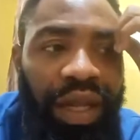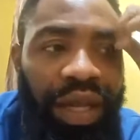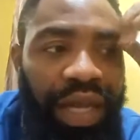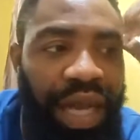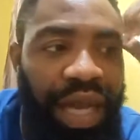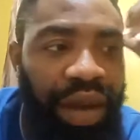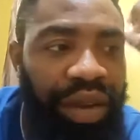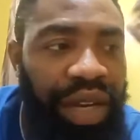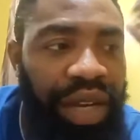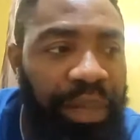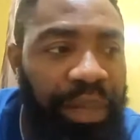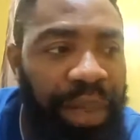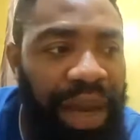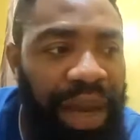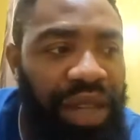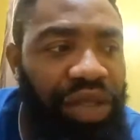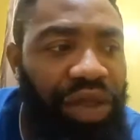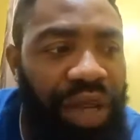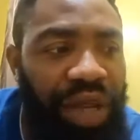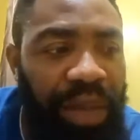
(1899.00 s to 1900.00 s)
Now, it
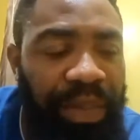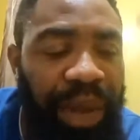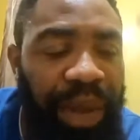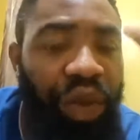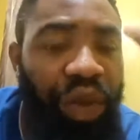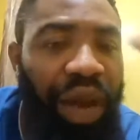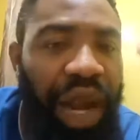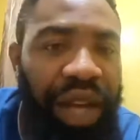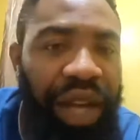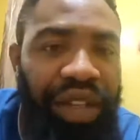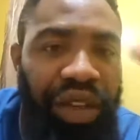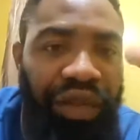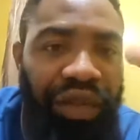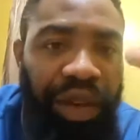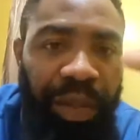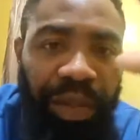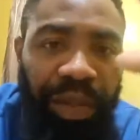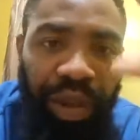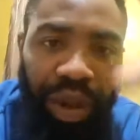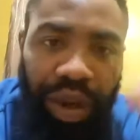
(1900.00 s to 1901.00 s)
depends on the peculiarity of
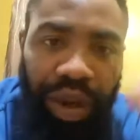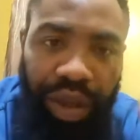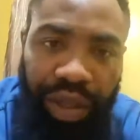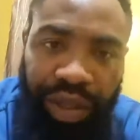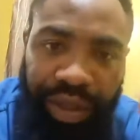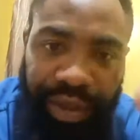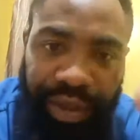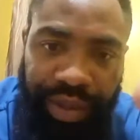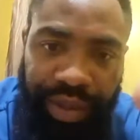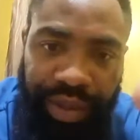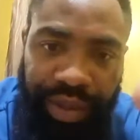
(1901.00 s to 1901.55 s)
your product.